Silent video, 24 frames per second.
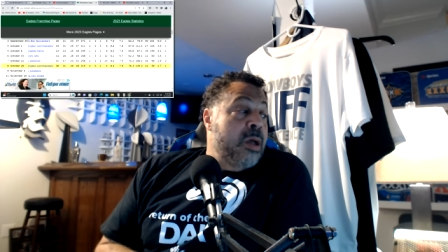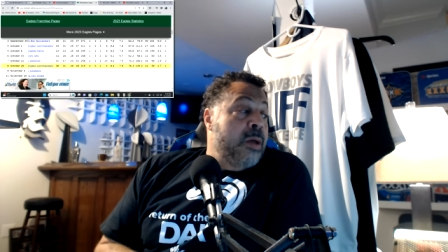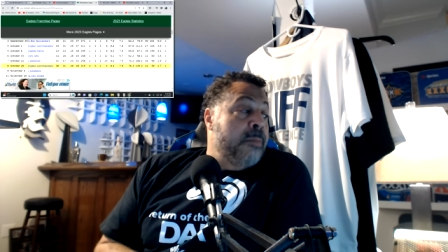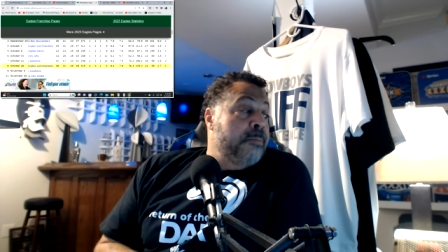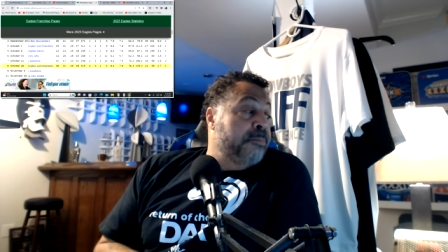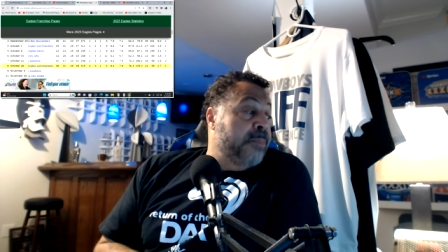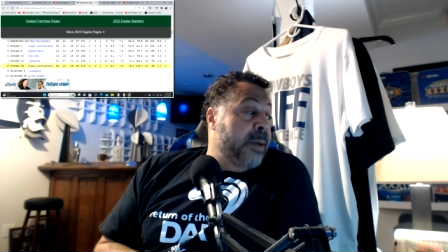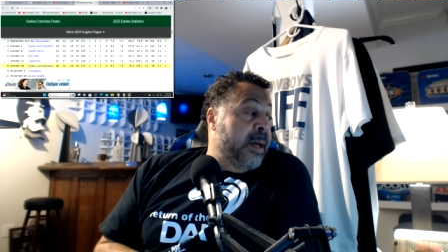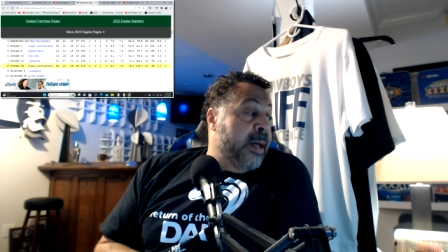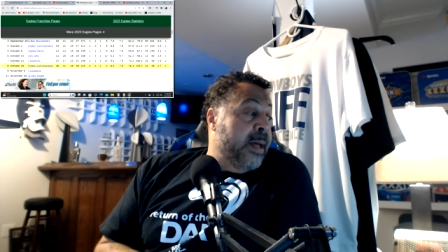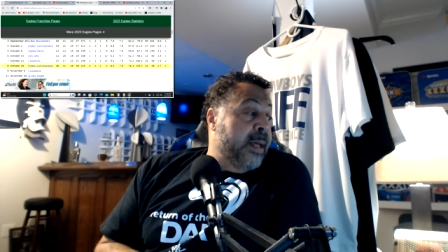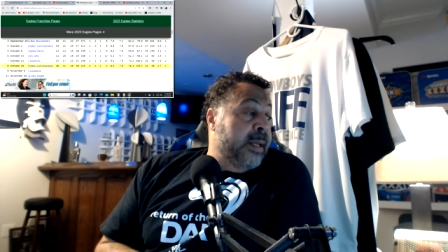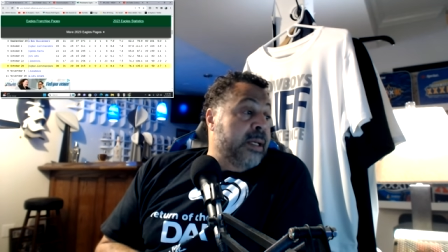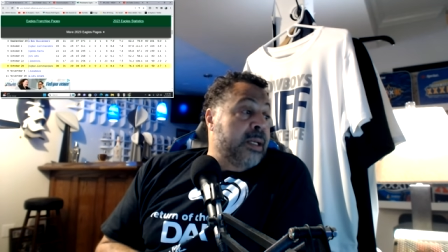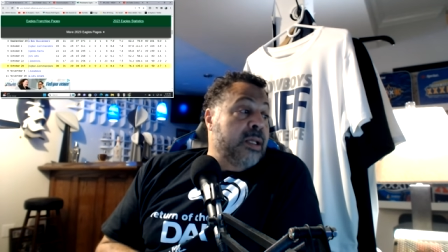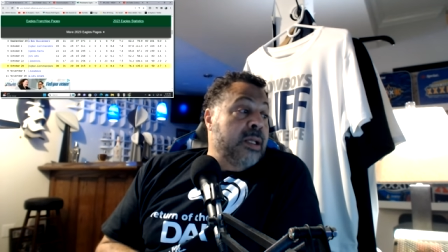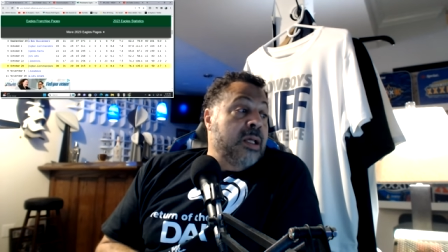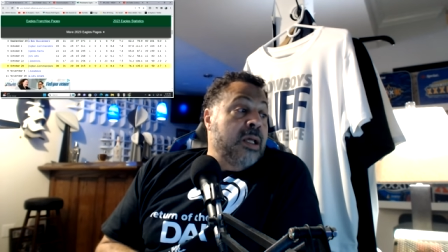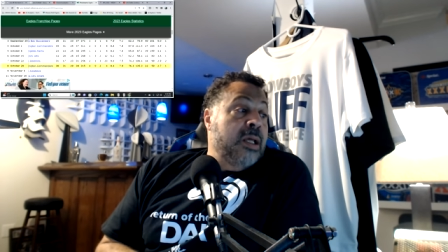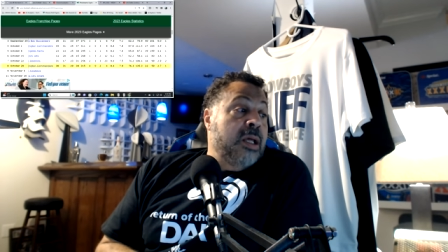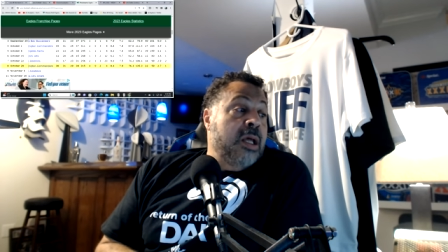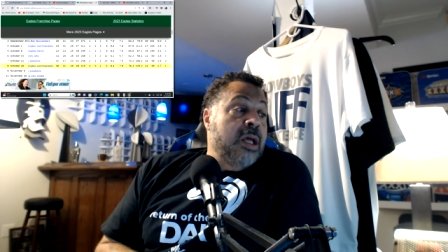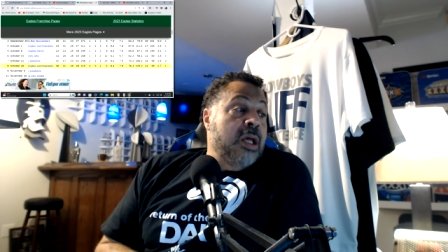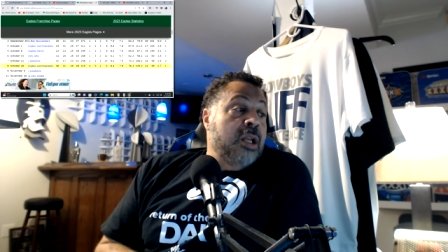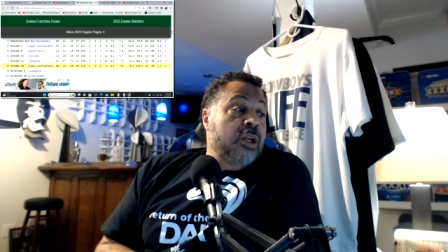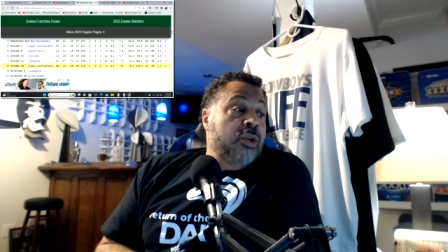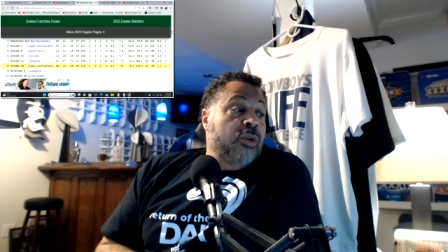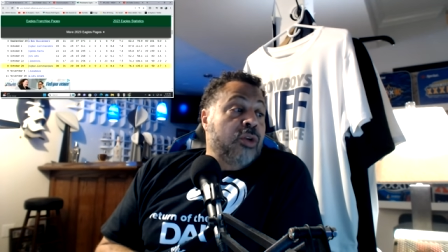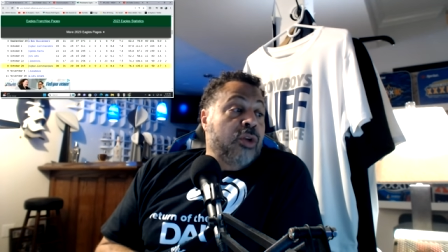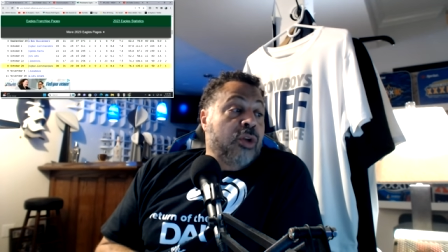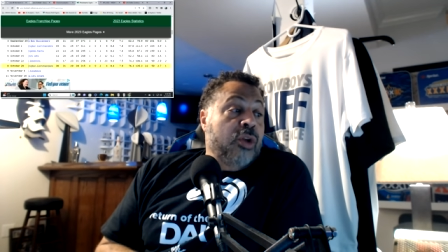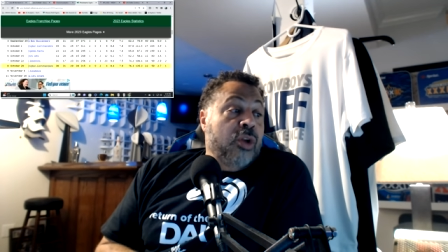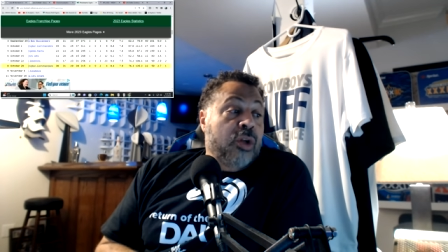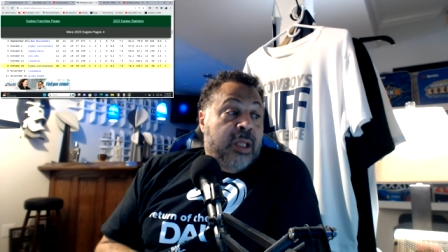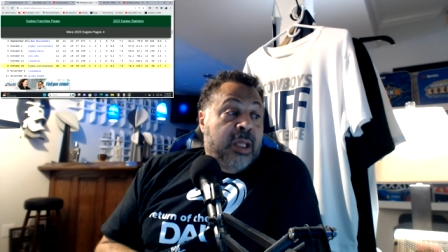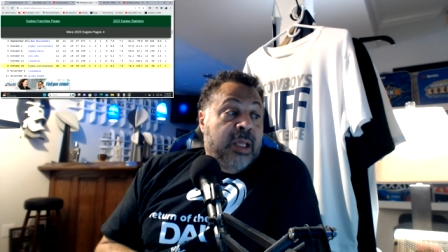but
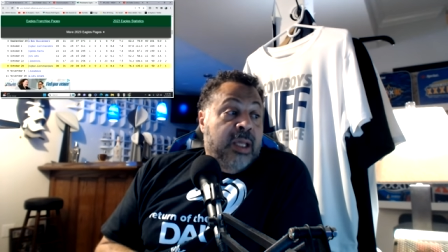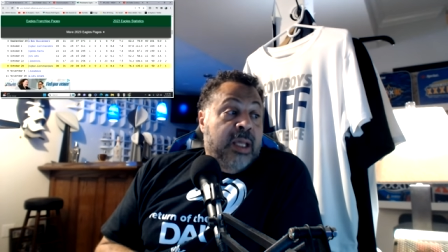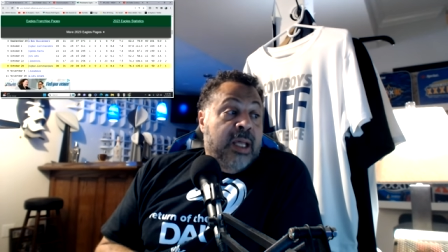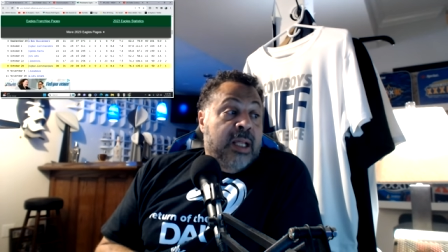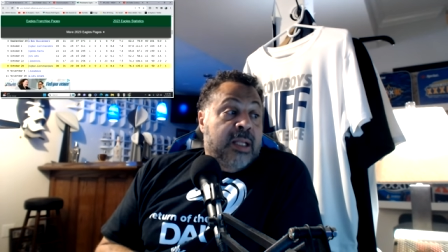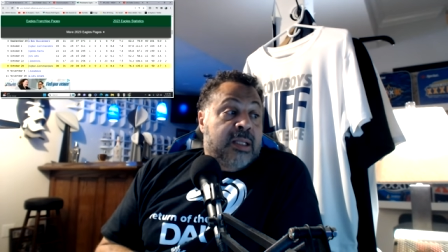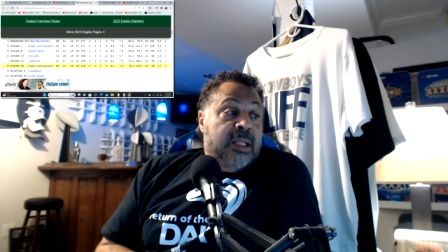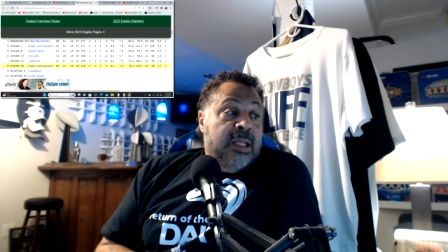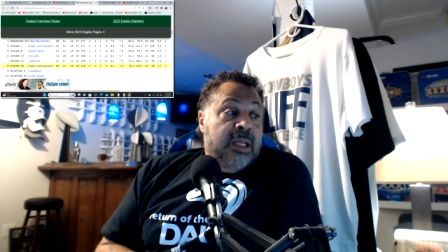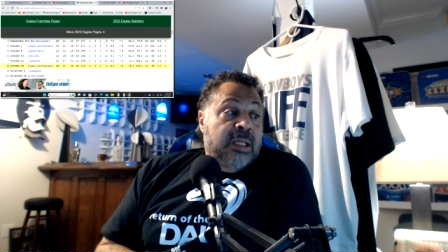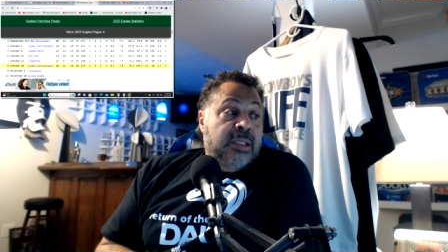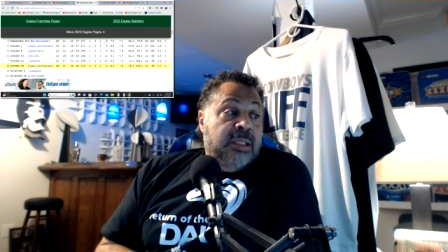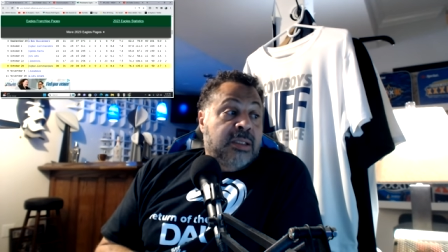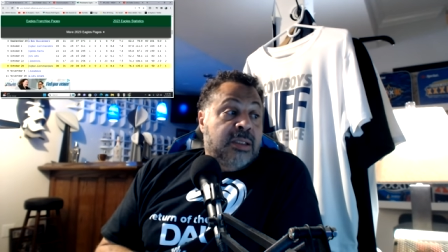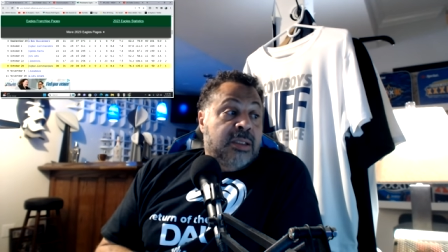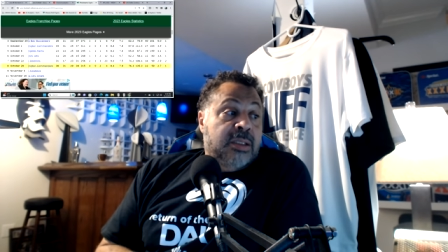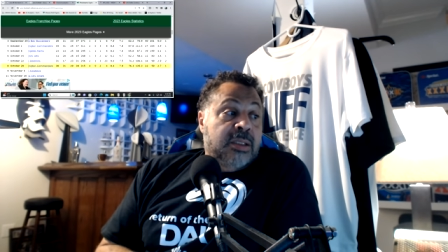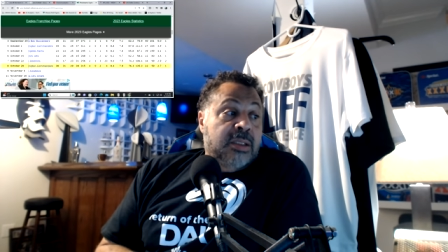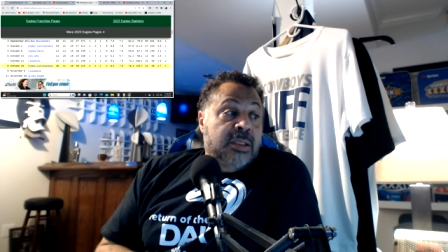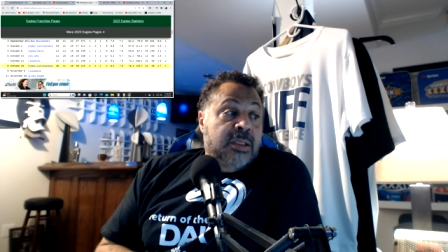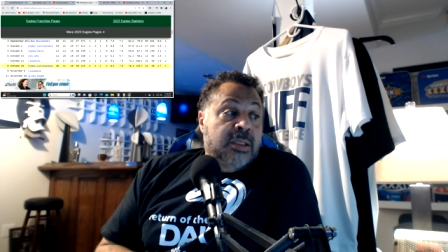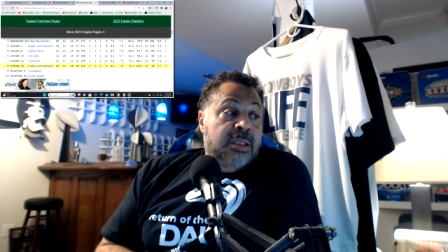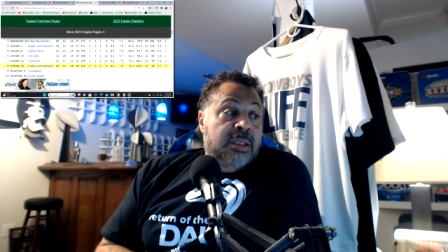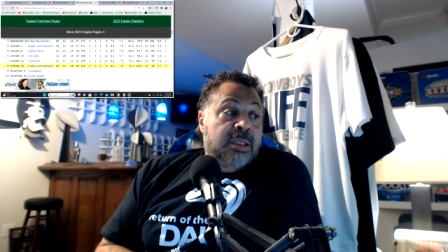looking at this,